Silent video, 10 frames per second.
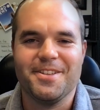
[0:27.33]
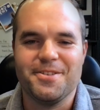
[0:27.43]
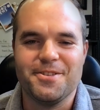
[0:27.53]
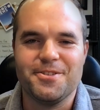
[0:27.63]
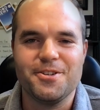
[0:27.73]

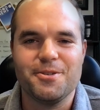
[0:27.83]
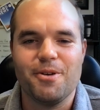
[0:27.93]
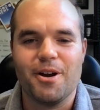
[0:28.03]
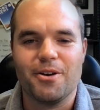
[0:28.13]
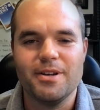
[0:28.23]
The Church at
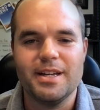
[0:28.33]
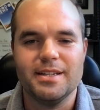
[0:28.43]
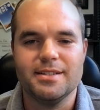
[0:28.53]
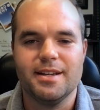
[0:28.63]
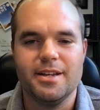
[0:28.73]
Rock Creek
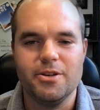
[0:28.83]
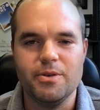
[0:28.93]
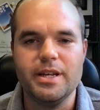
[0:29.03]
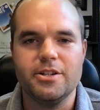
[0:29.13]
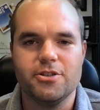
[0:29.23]
is a
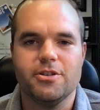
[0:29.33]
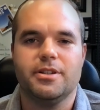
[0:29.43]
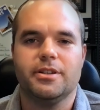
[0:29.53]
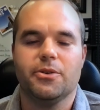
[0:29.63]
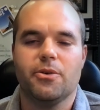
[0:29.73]
unique church in Little